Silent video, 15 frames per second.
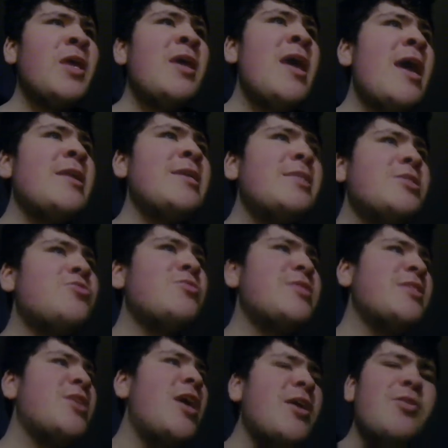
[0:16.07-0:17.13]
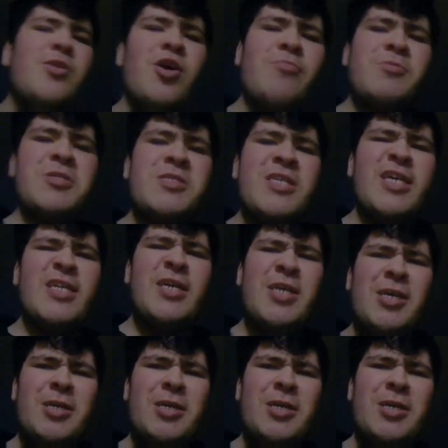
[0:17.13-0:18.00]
And interesting, I don't know if you said